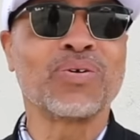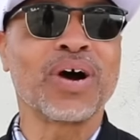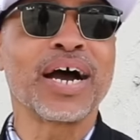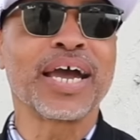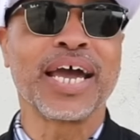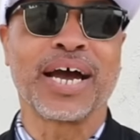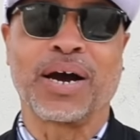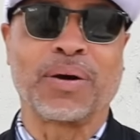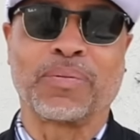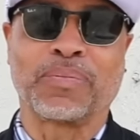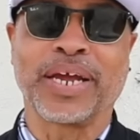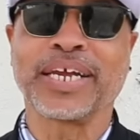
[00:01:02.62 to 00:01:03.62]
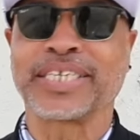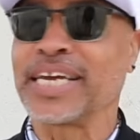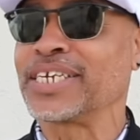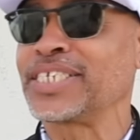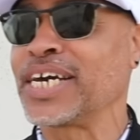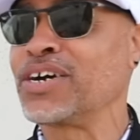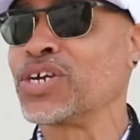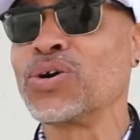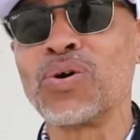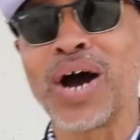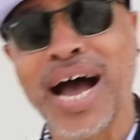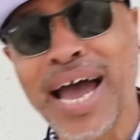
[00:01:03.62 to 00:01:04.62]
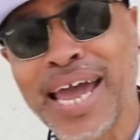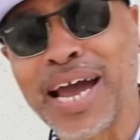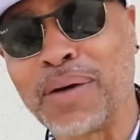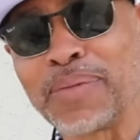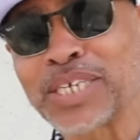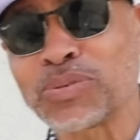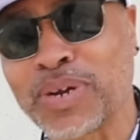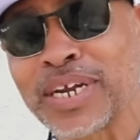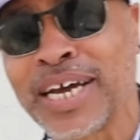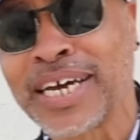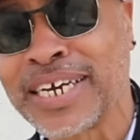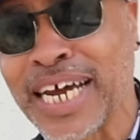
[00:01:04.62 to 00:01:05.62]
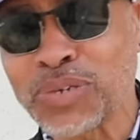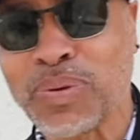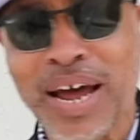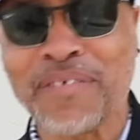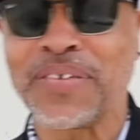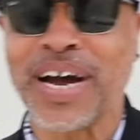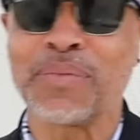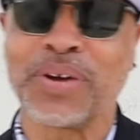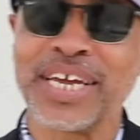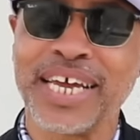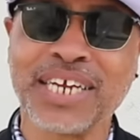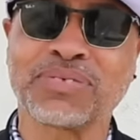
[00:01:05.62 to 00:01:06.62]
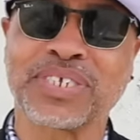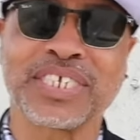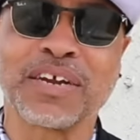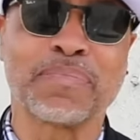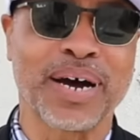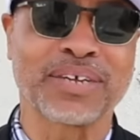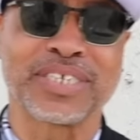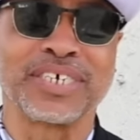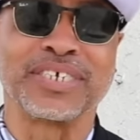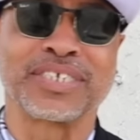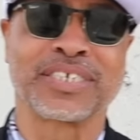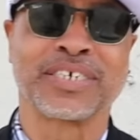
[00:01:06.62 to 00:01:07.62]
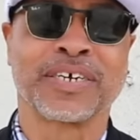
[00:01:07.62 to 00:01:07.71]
who I am. They'll tell you who I am. That's what I find really interesting about this.